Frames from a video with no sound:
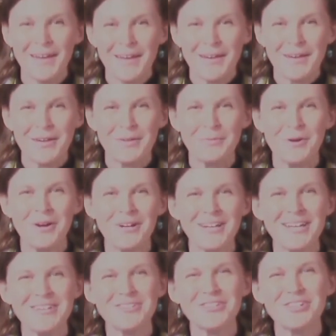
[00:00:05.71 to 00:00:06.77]
Good
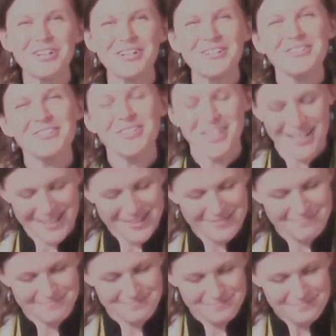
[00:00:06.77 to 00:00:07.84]
morning, church.
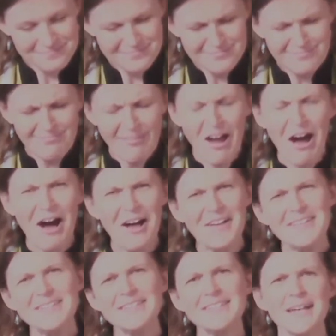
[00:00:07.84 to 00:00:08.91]

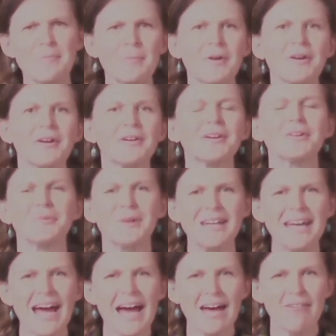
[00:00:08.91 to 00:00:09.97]
All summer,
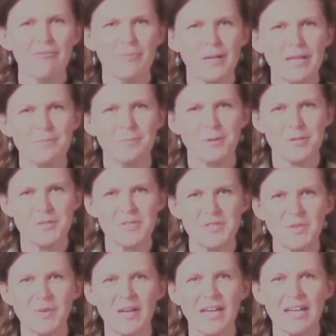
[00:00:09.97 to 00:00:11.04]
we have been
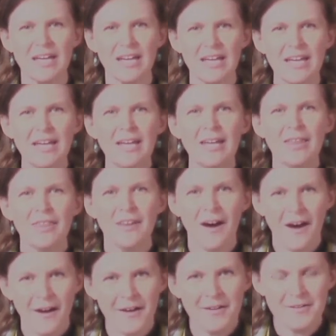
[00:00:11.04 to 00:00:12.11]
pursuing the
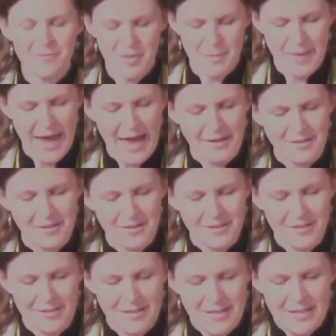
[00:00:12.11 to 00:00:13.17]
heart of the matter,
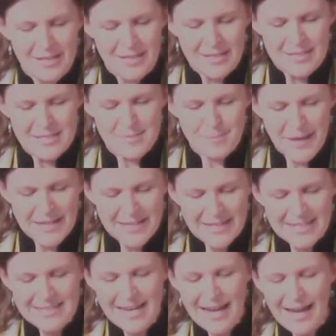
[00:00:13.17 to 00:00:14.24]

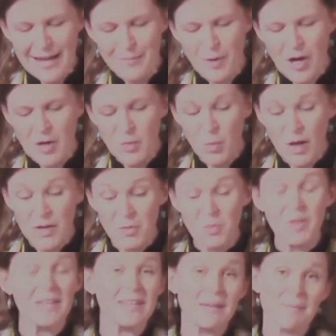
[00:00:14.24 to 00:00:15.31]
spending time on what
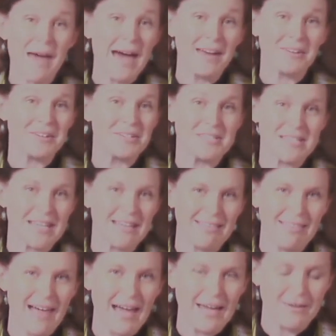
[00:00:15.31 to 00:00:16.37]
really matters in
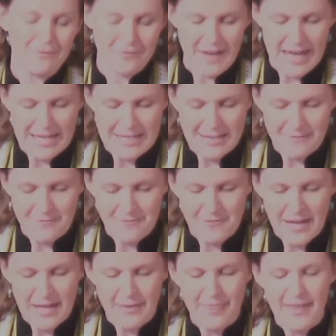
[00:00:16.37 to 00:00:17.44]
life and in
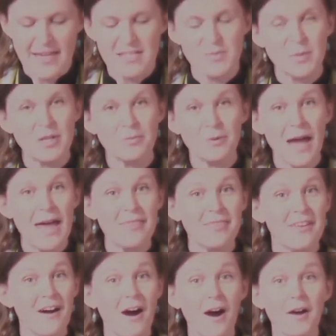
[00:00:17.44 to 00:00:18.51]
faith as we read
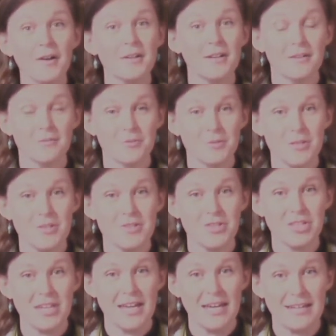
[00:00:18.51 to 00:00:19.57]
The Heart of
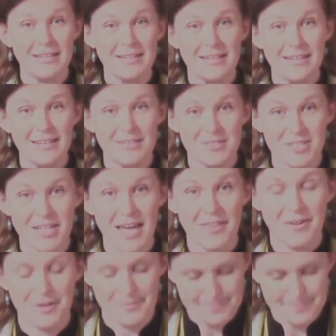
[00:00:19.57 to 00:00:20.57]
Christianity together.